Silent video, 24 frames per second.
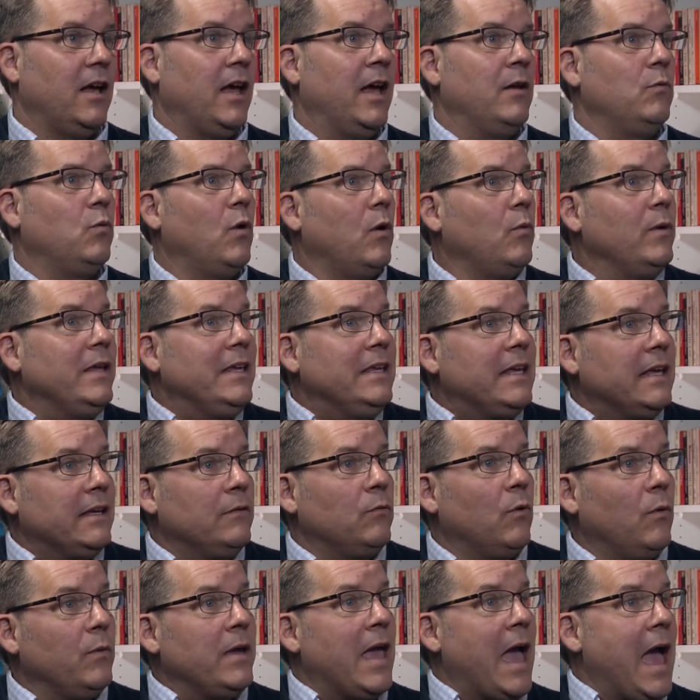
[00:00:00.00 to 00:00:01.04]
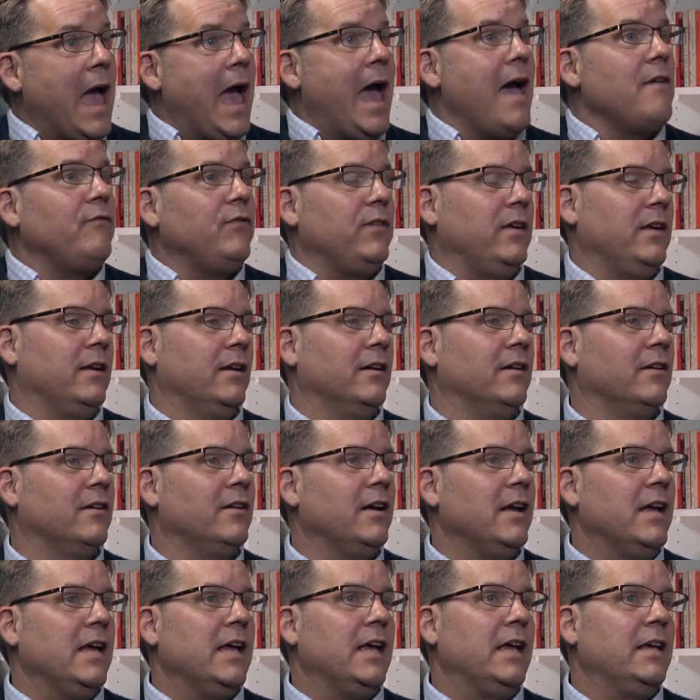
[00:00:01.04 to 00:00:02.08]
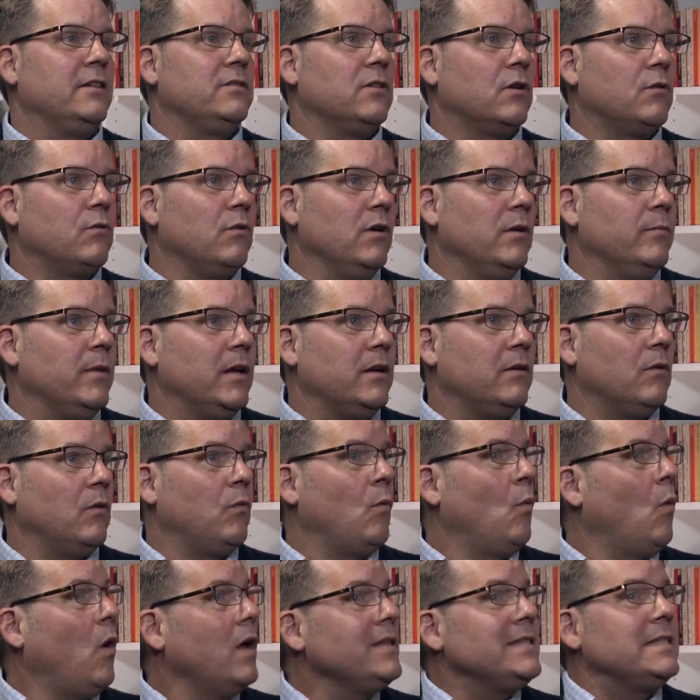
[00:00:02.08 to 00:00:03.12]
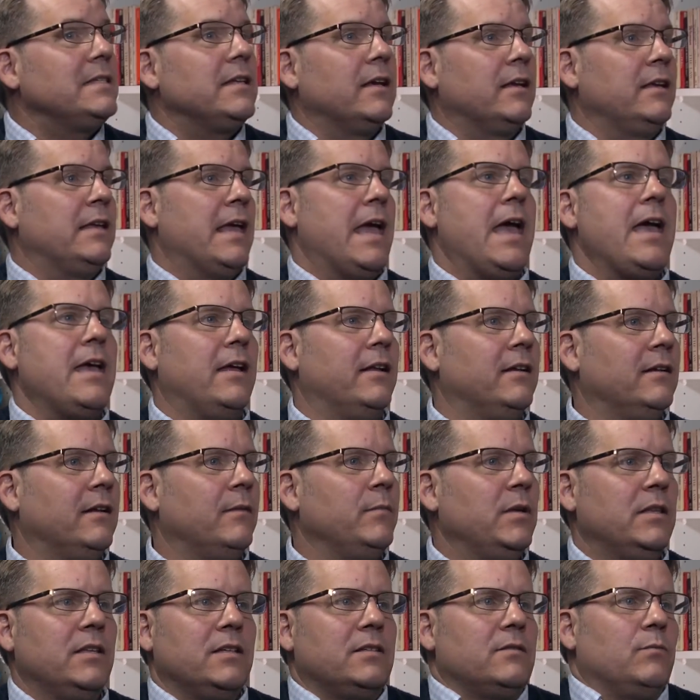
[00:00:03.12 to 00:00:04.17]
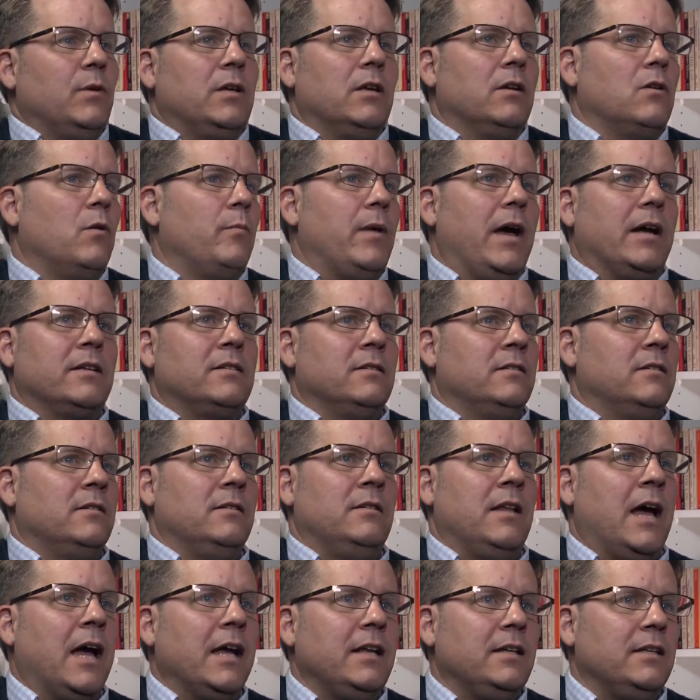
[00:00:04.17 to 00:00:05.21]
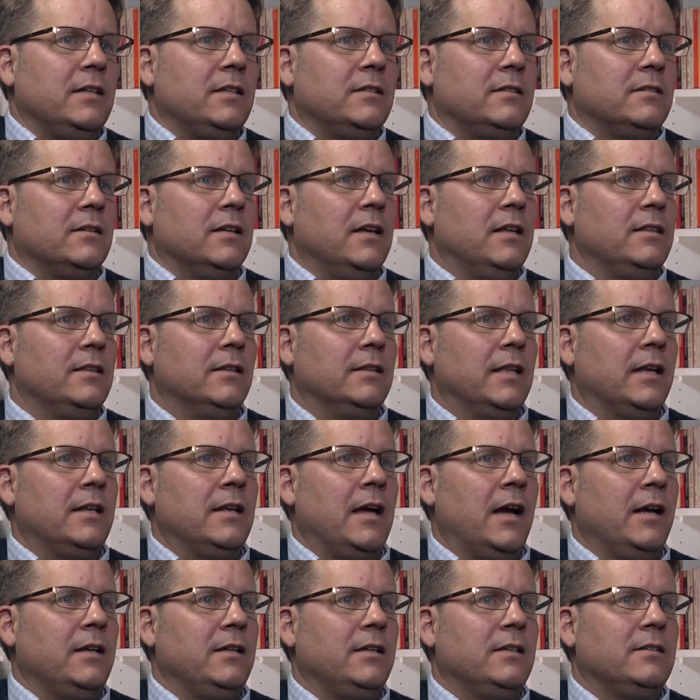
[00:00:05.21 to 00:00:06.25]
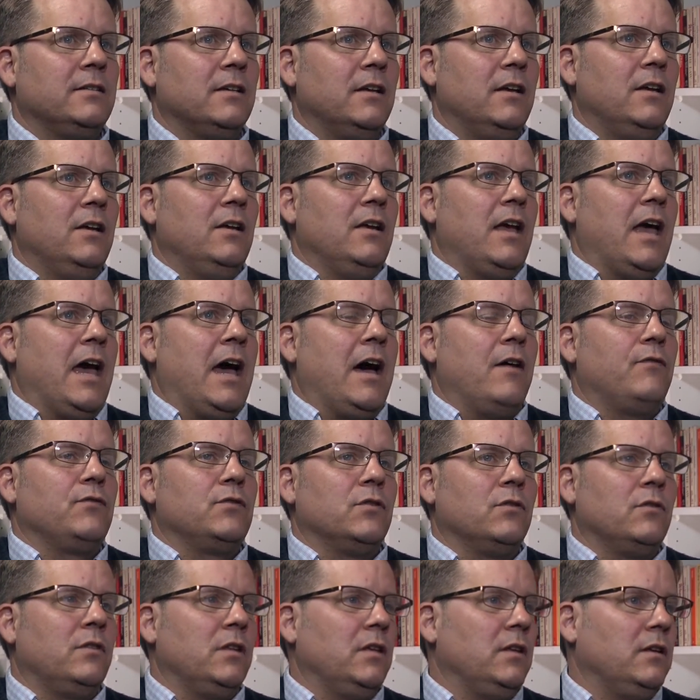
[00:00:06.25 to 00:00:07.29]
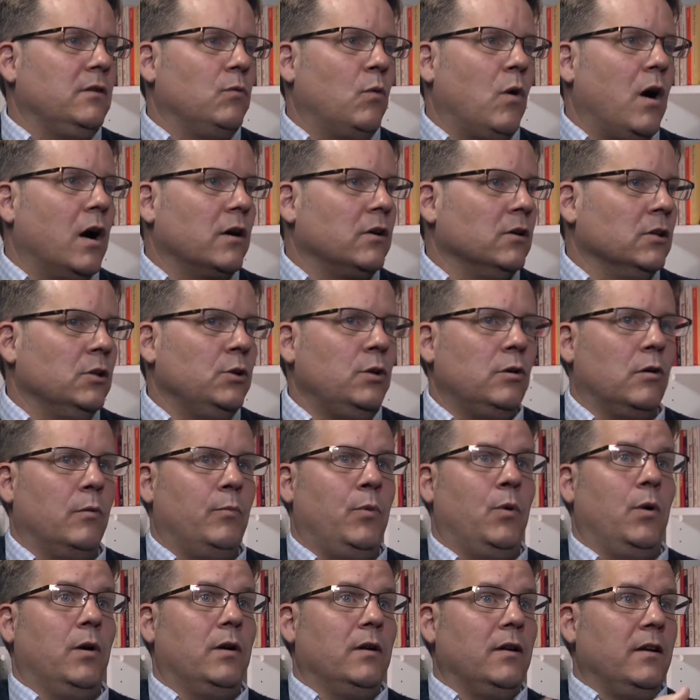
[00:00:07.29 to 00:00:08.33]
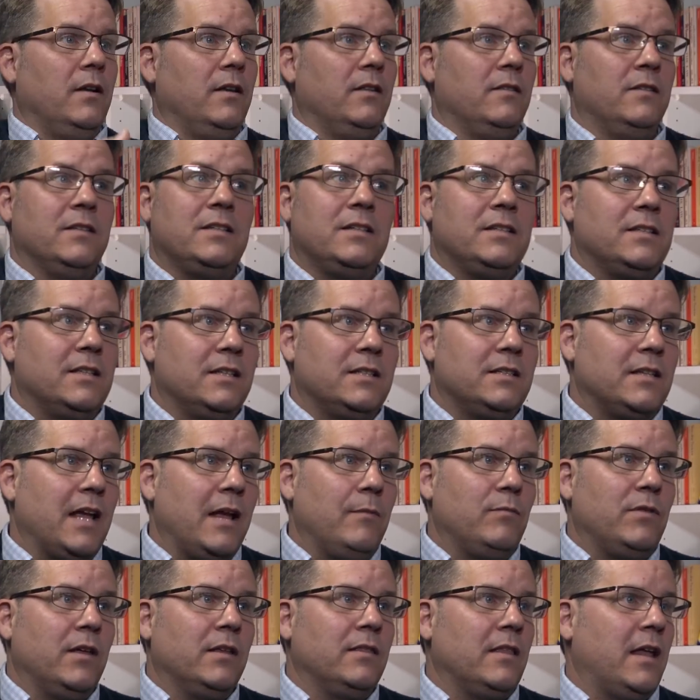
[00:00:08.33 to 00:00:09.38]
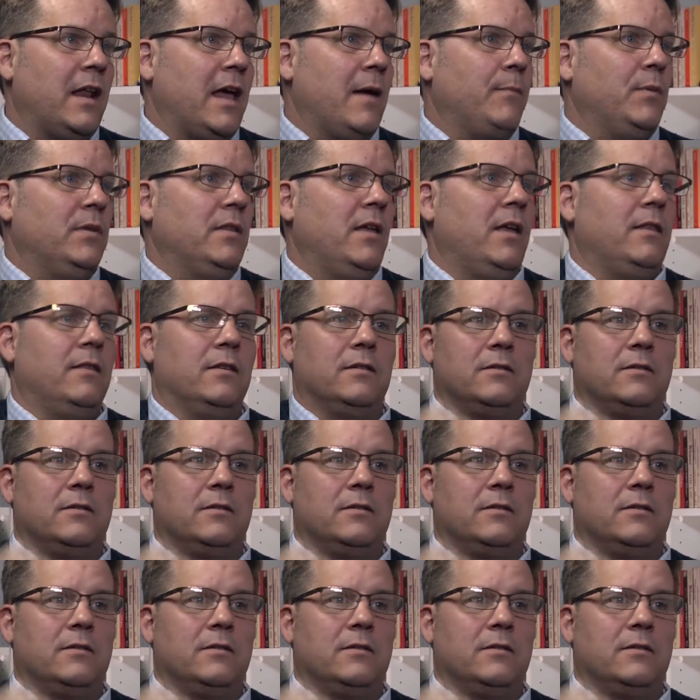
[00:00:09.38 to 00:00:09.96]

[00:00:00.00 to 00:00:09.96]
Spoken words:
And what we have here is agreement once again. I mean, we could go back to the 90s, the late 90s, after the Walker Luna report. This is the same thing that happened then.